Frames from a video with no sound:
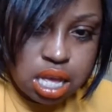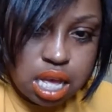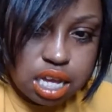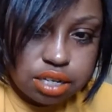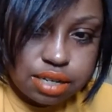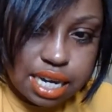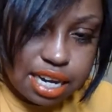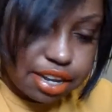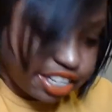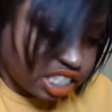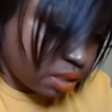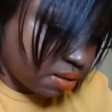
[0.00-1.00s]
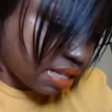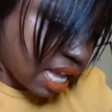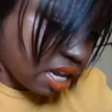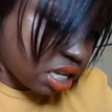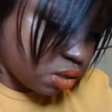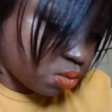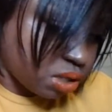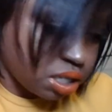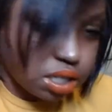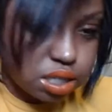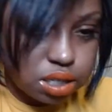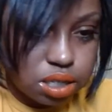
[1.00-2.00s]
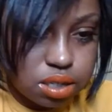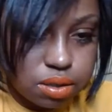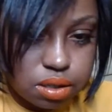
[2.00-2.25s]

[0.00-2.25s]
I do not know how to say this word.